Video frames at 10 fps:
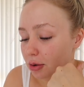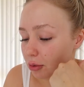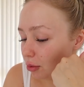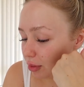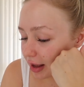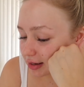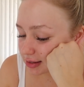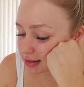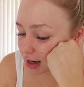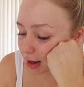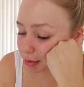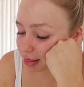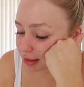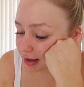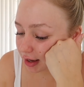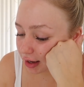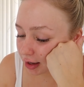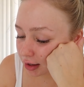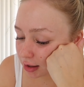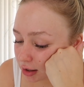all that type of thing.